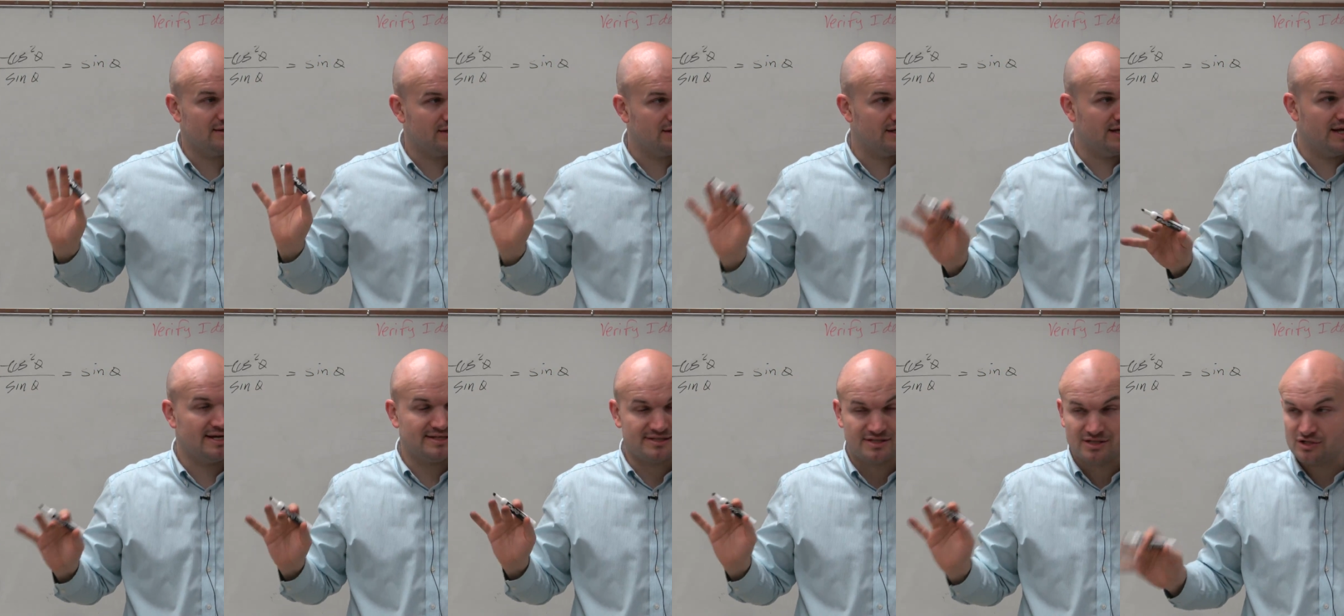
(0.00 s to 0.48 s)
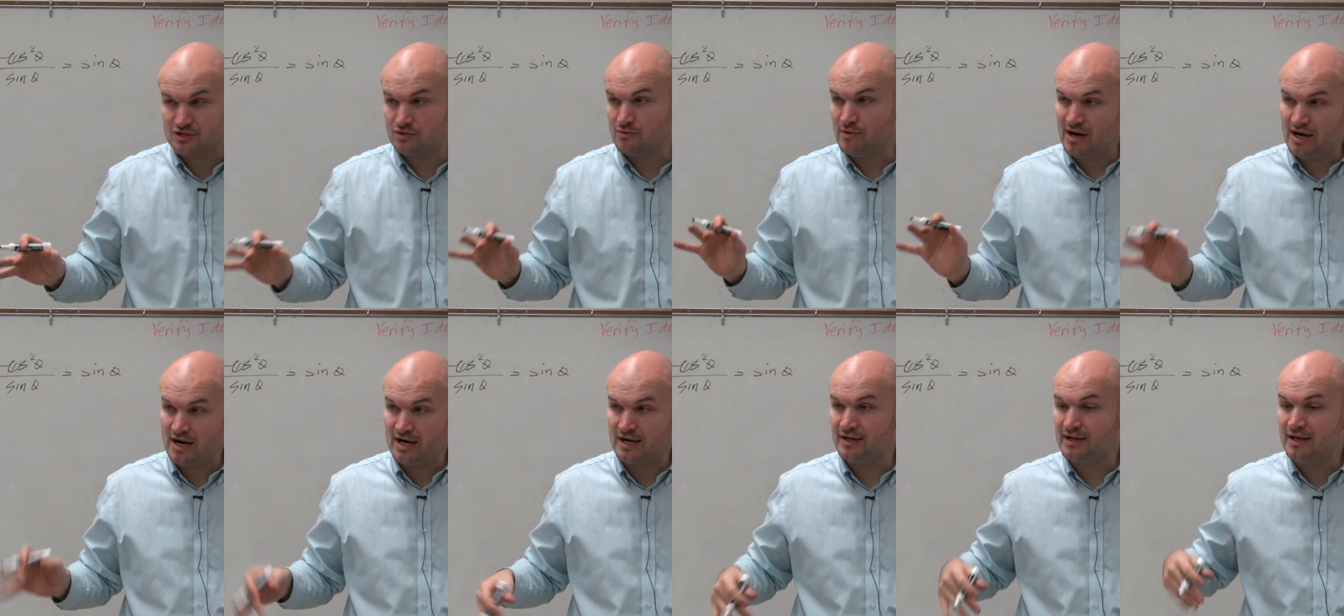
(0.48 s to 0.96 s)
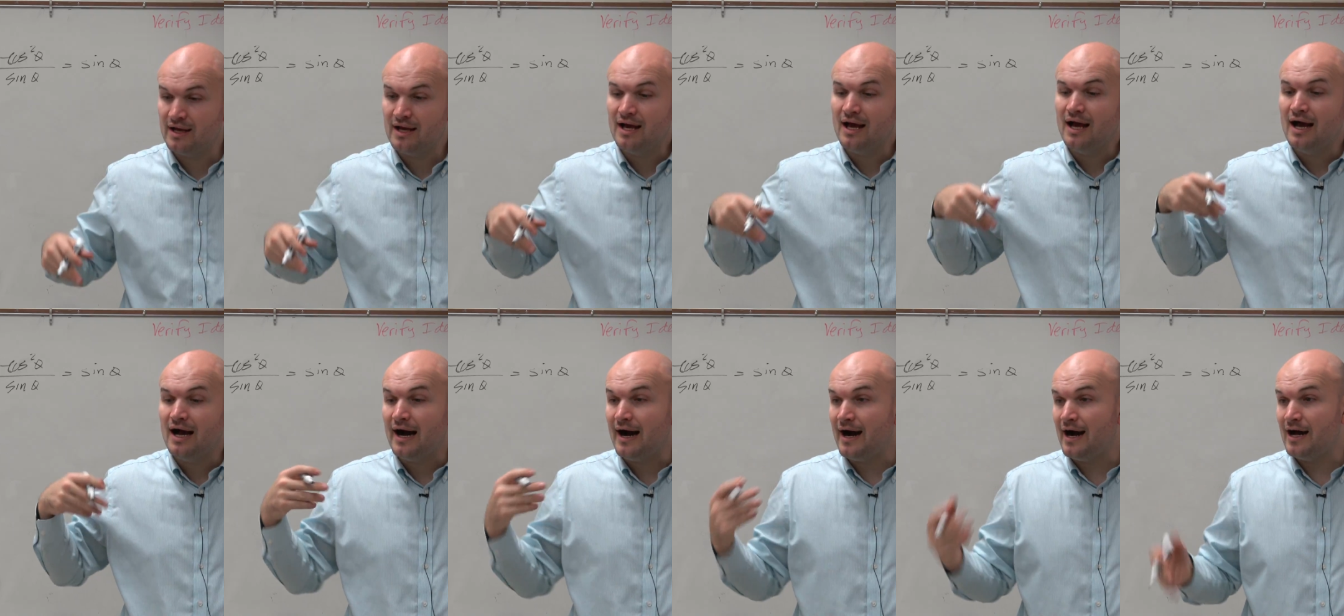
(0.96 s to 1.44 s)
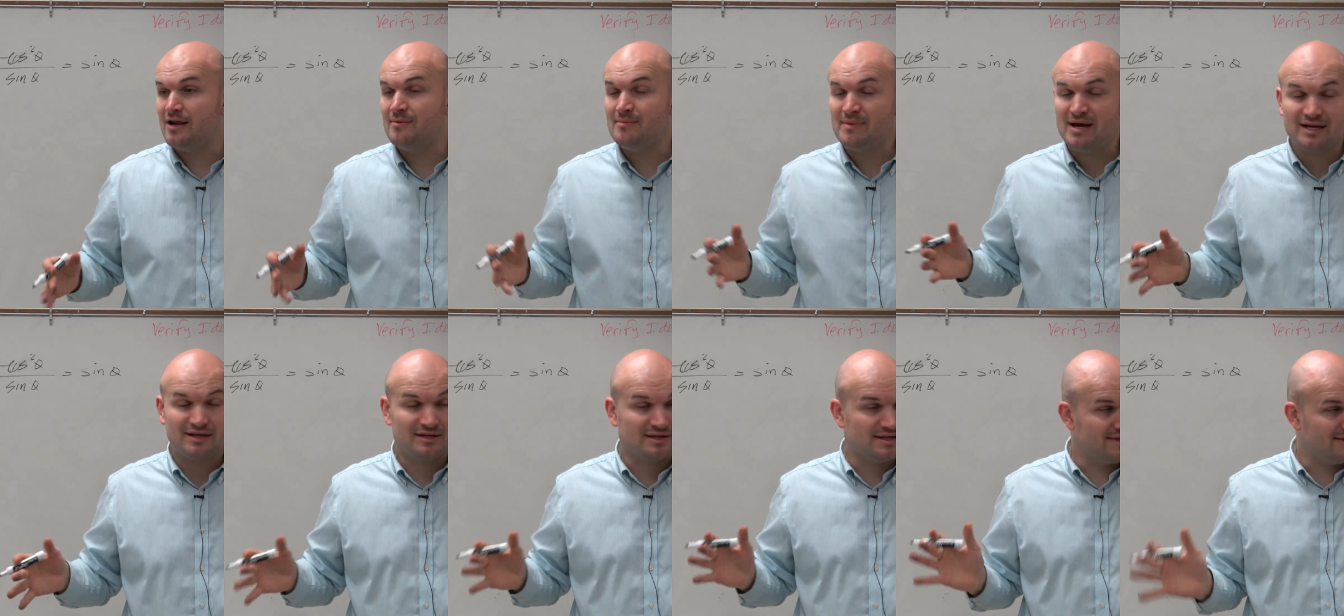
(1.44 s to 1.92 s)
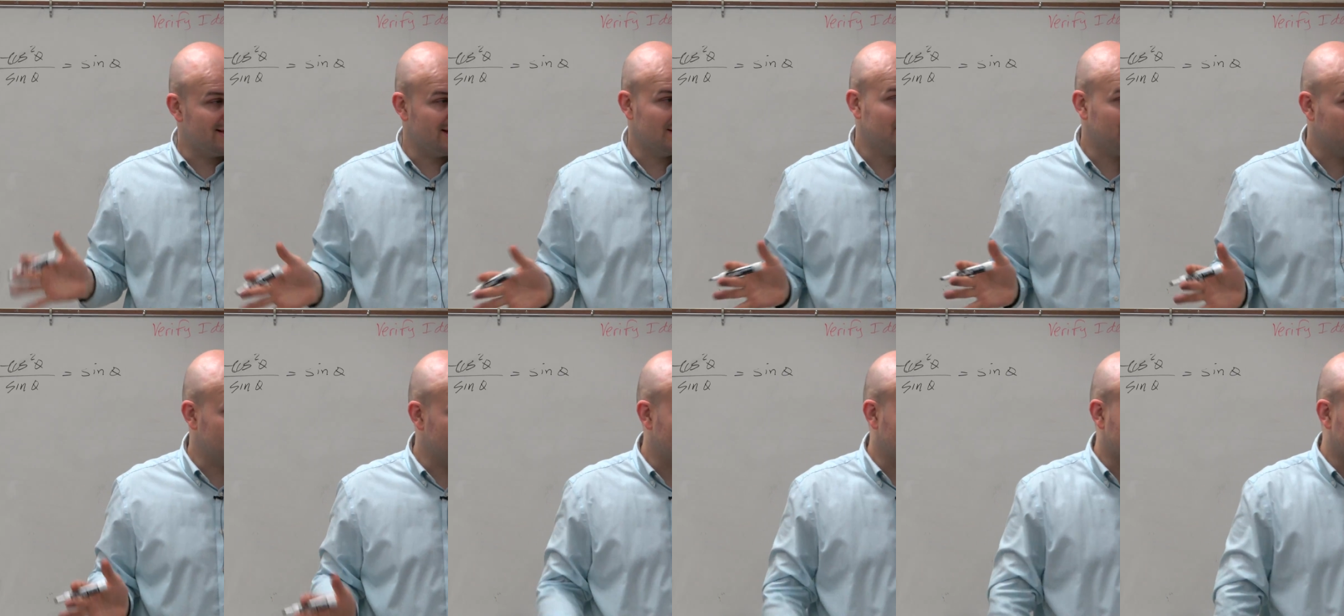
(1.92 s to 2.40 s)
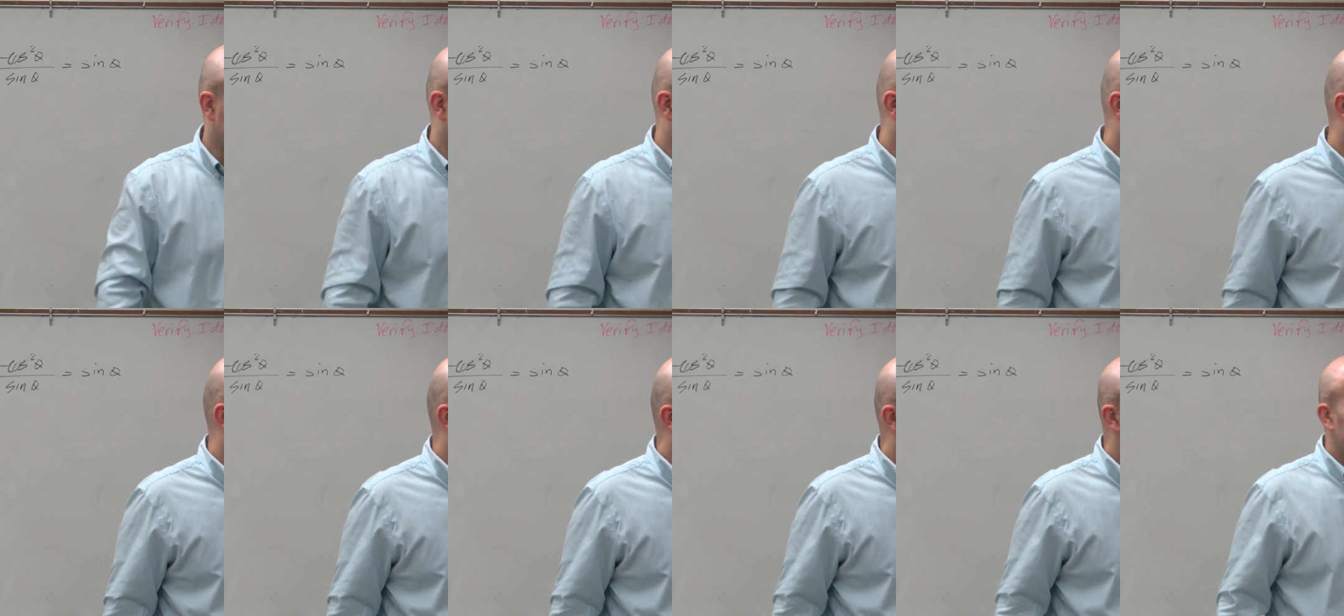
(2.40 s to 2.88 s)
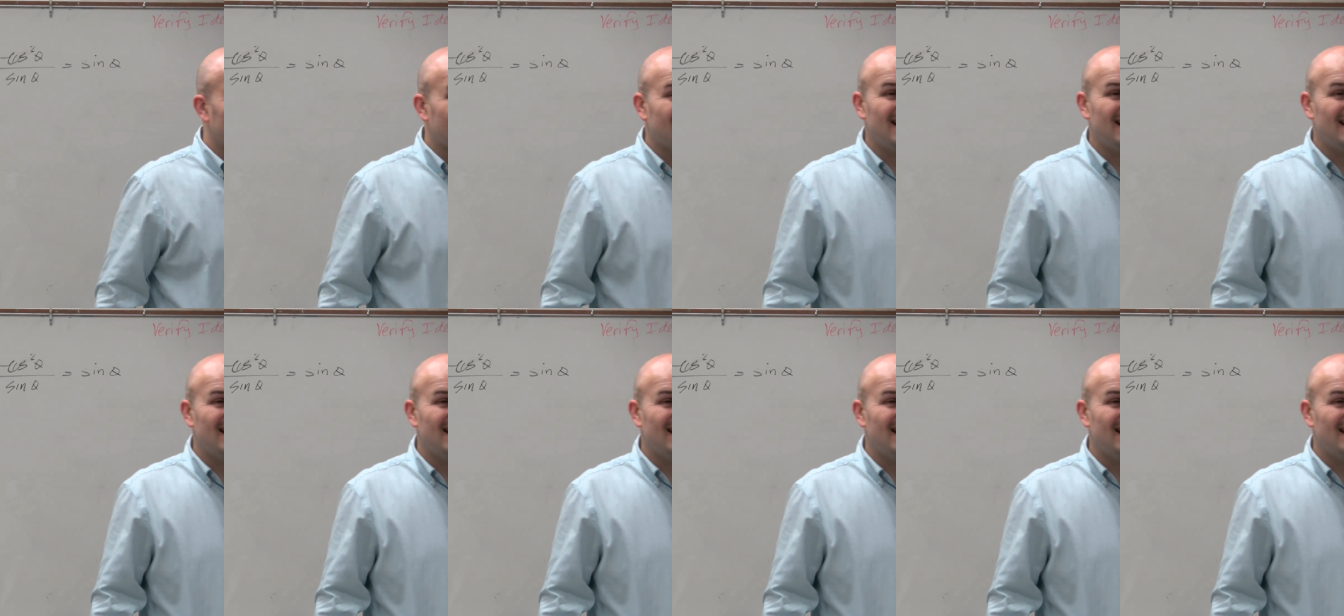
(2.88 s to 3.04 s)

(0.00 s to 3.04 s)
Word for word: that has a squared, I automatically think Pythagorean identity.